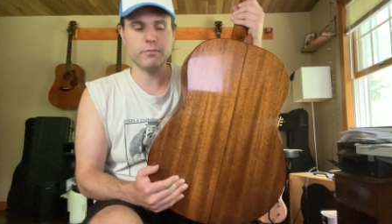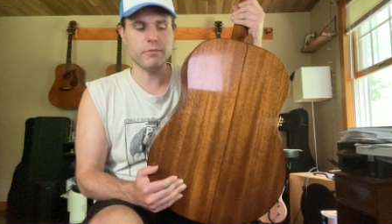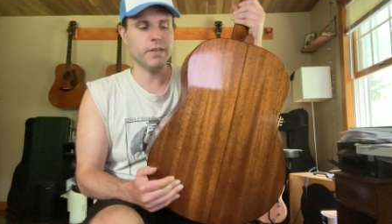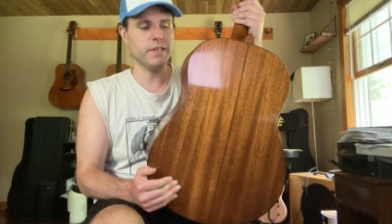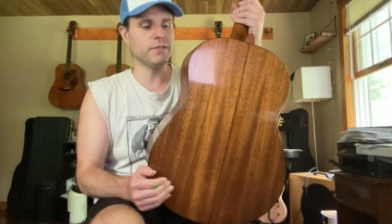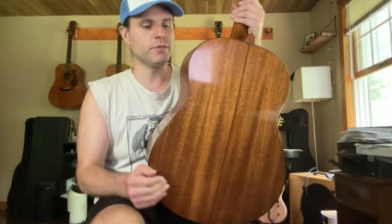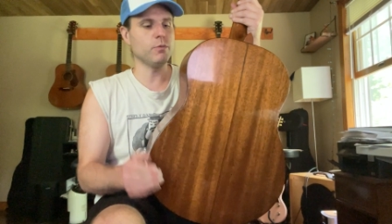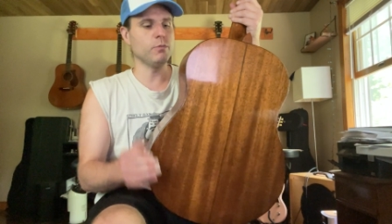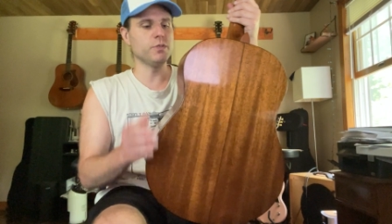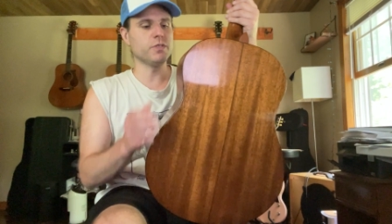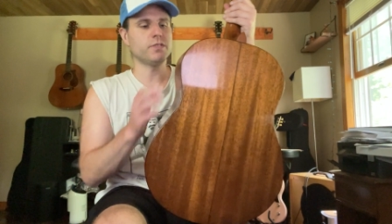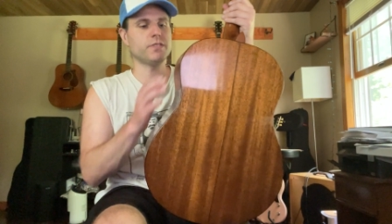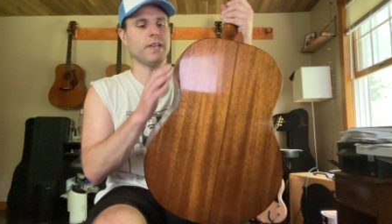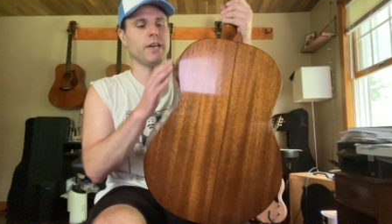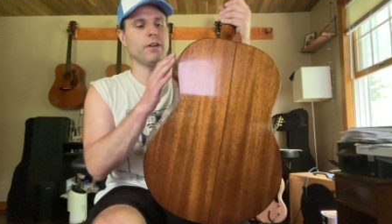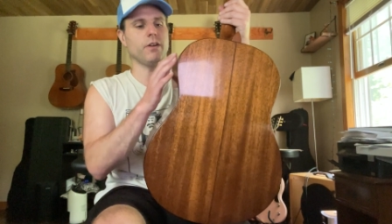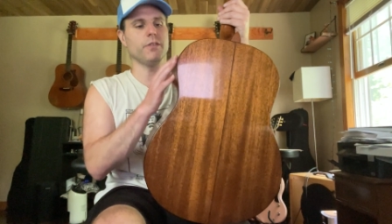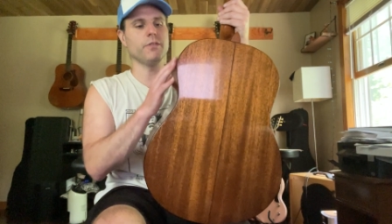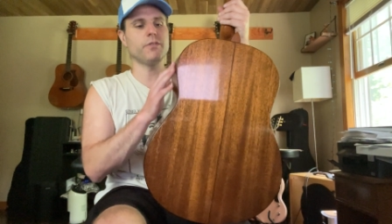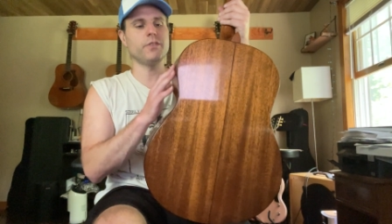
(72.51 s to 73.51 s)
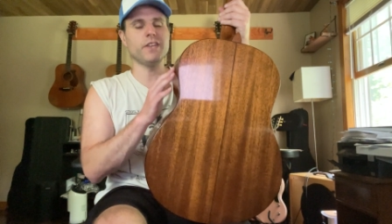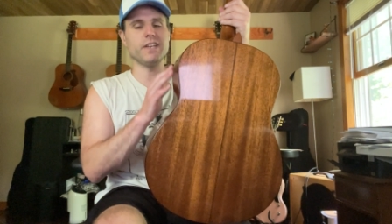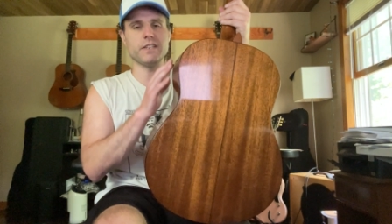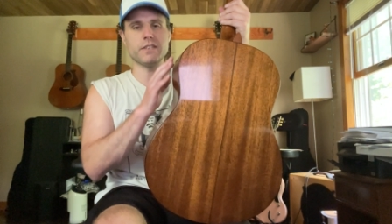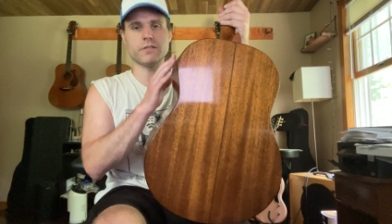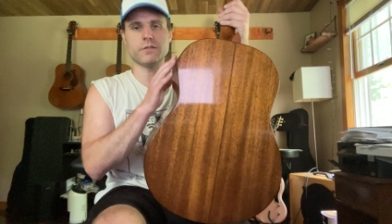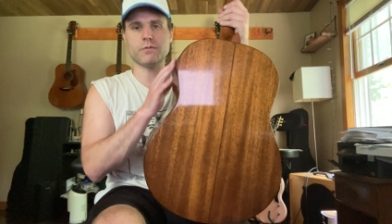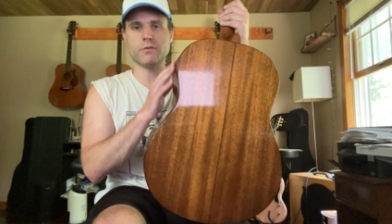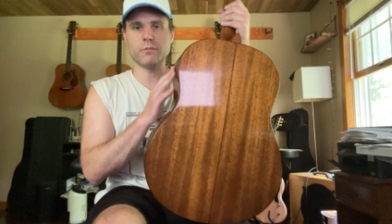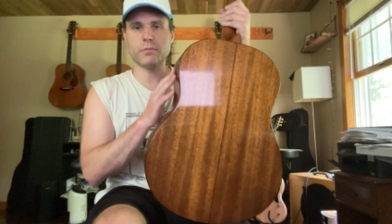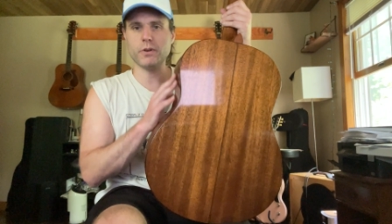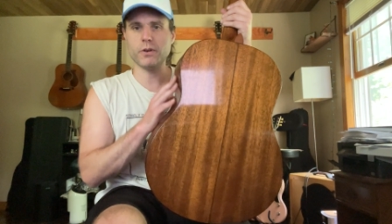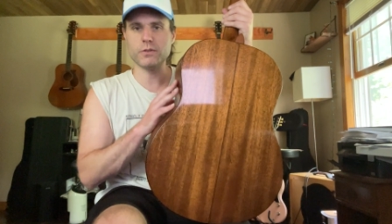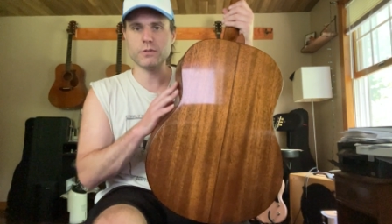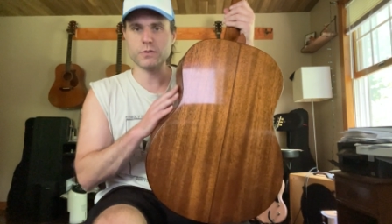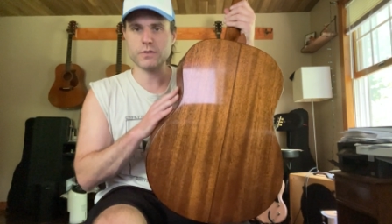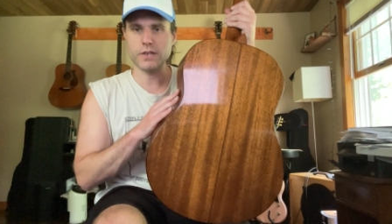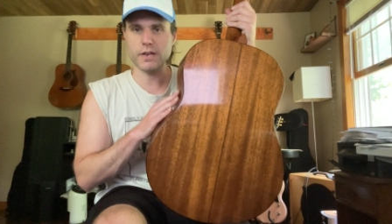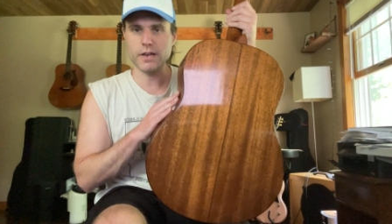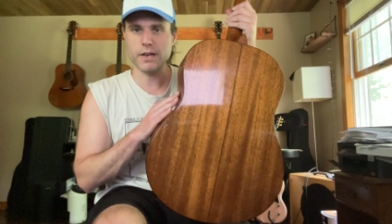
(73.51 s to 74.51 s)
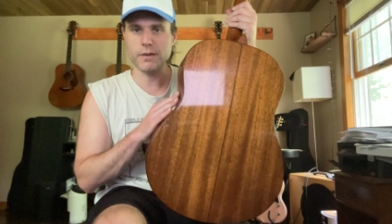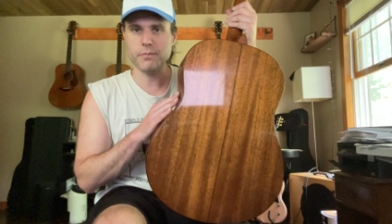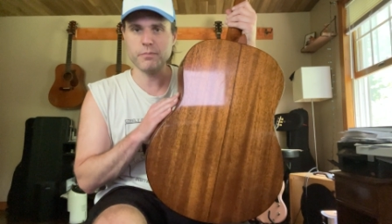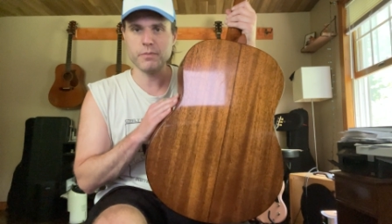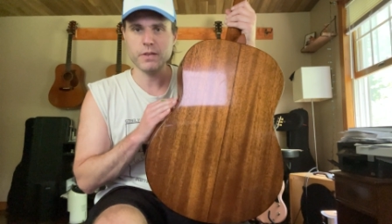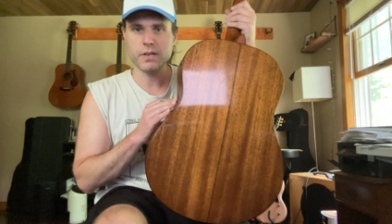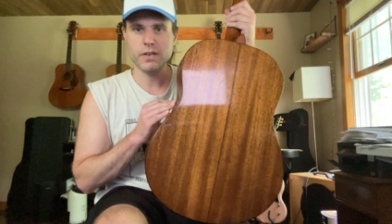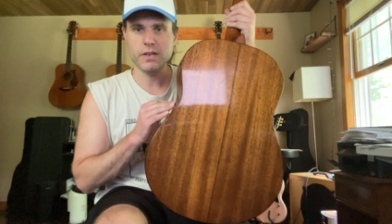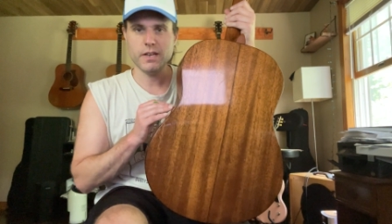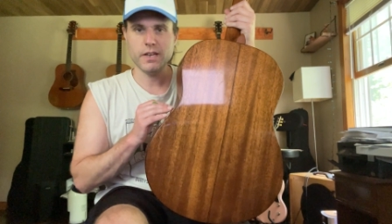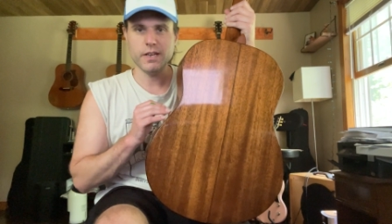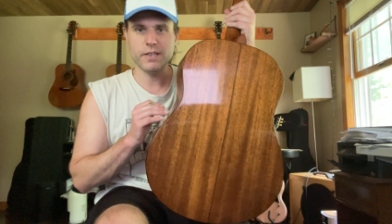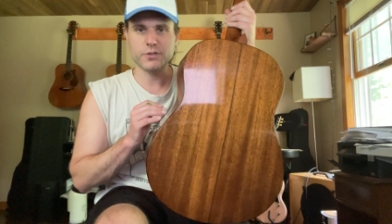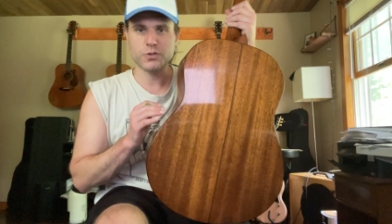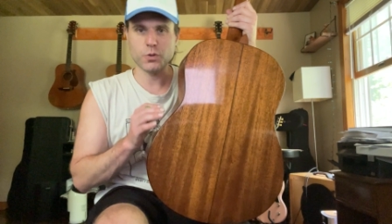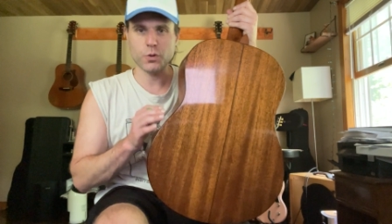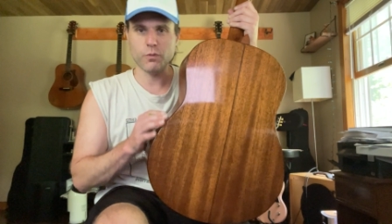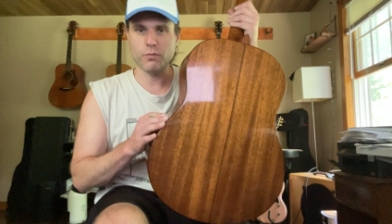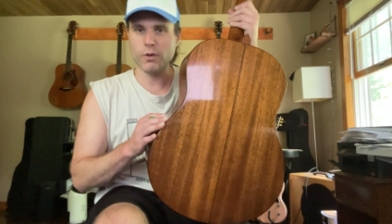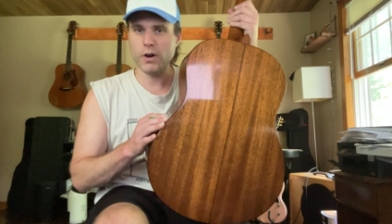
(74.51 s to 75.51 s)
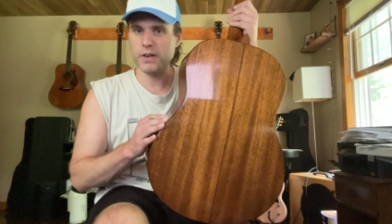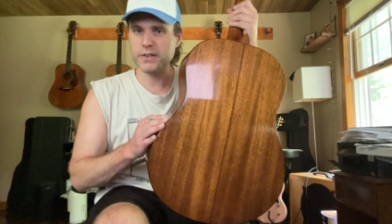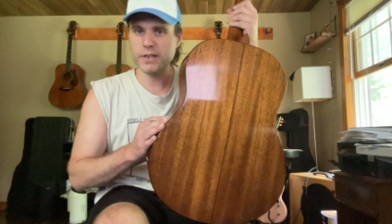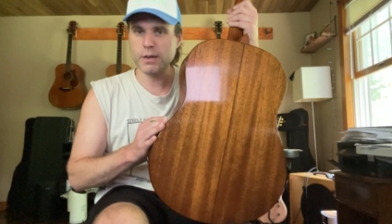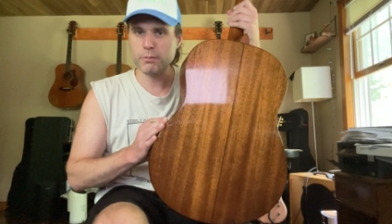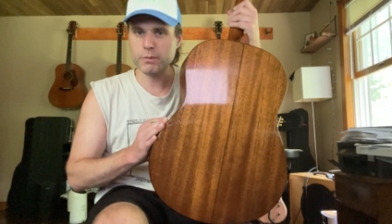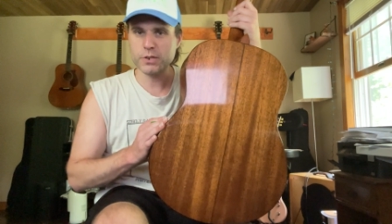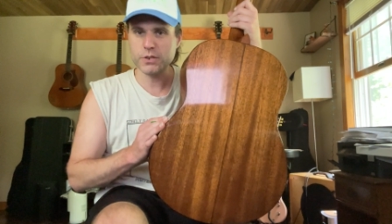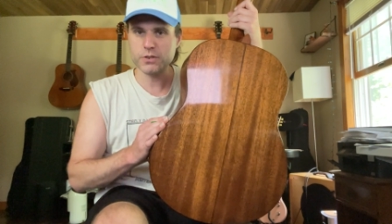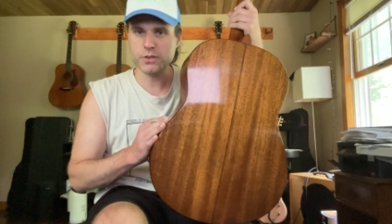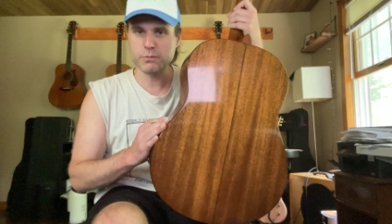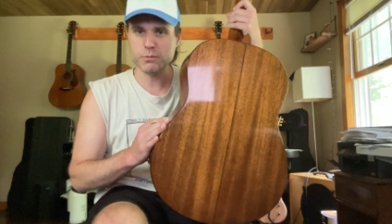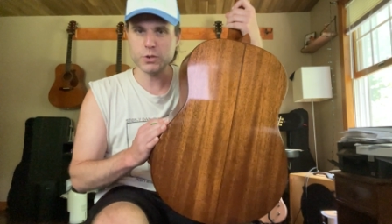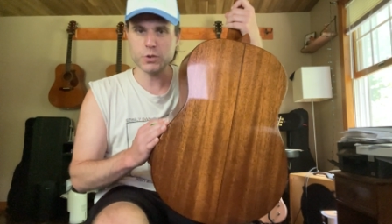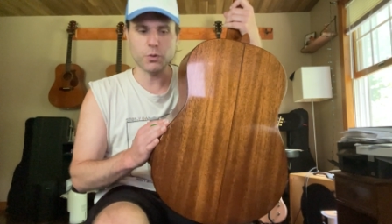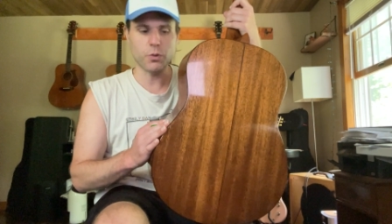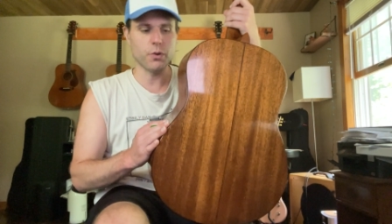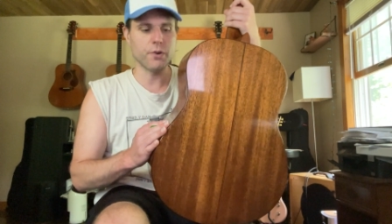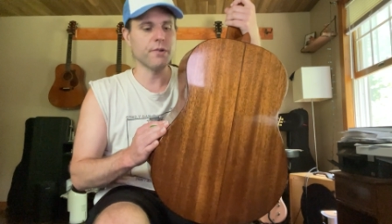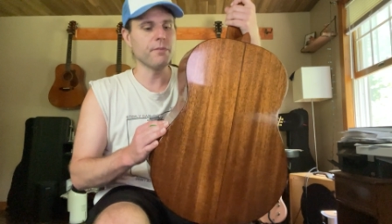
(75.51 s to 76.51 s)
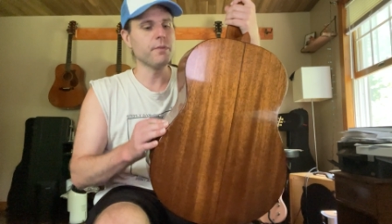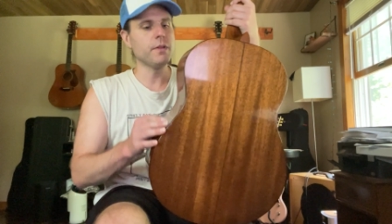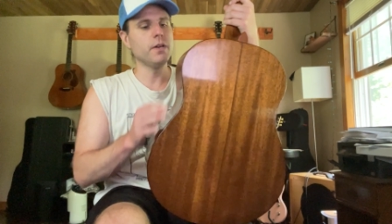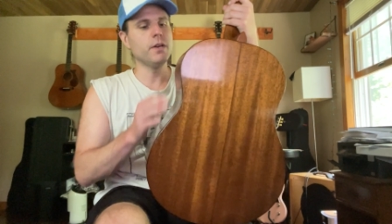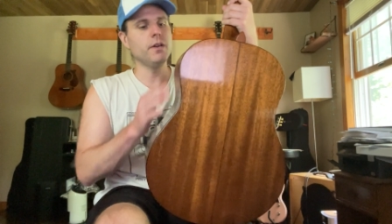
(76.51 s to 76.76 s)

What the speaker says: It was set on things for periods of time in sort of odd temperatures, I'm sure.